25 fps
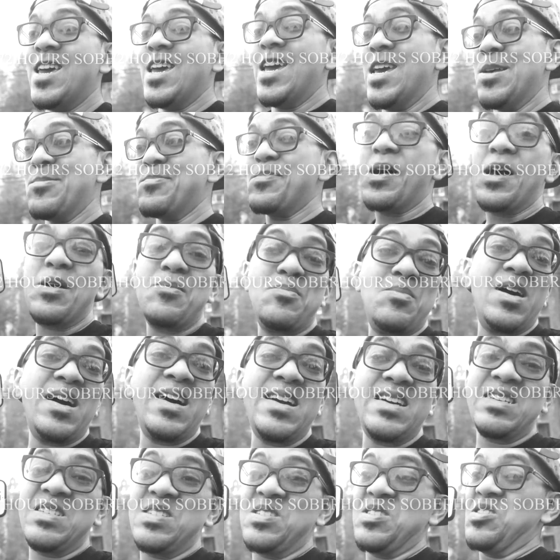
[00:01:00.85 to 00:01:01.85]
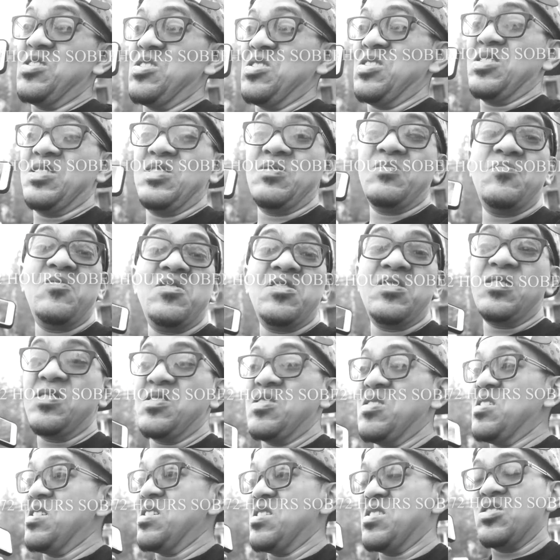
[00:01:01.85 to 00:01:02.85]
and my mind just went,
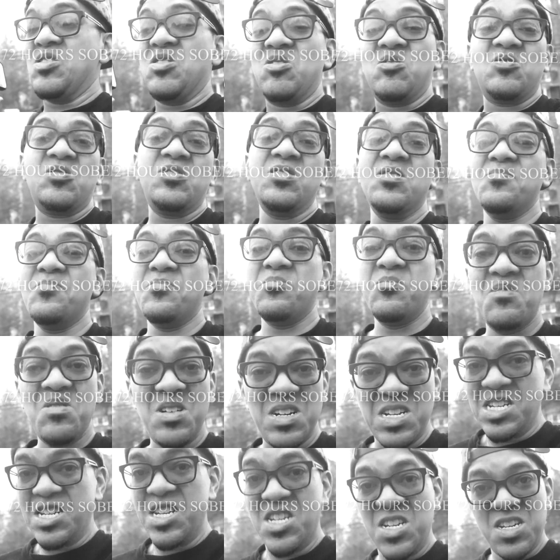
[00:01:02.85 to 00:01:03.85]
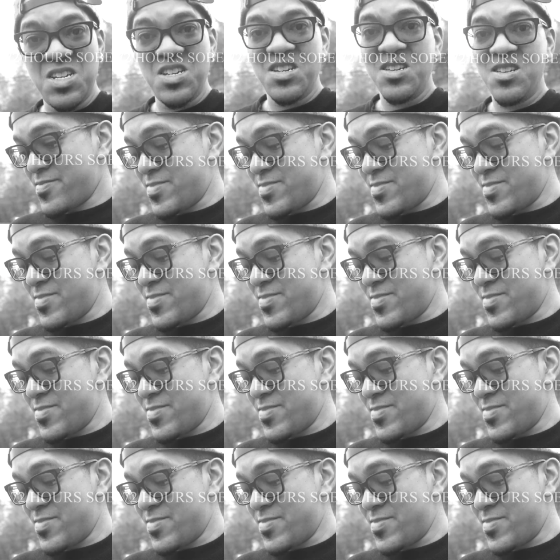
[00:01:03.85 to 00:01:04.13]
it turned to mush.